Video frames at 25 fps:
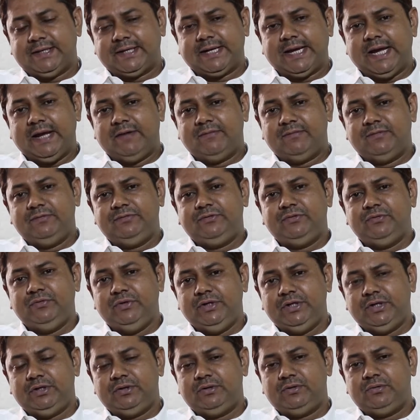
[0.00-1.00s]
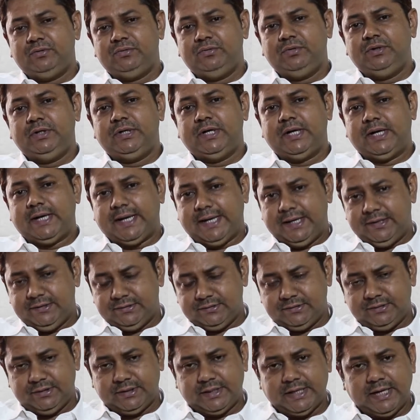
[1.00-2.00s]
the caverns, you need to
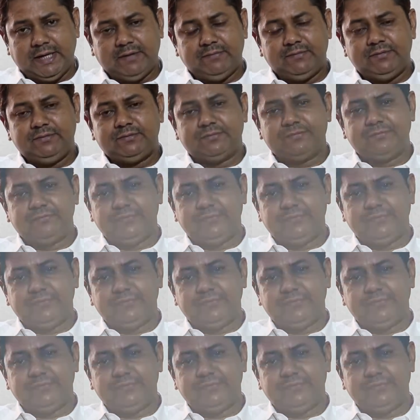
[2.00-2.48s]
inertize the caverns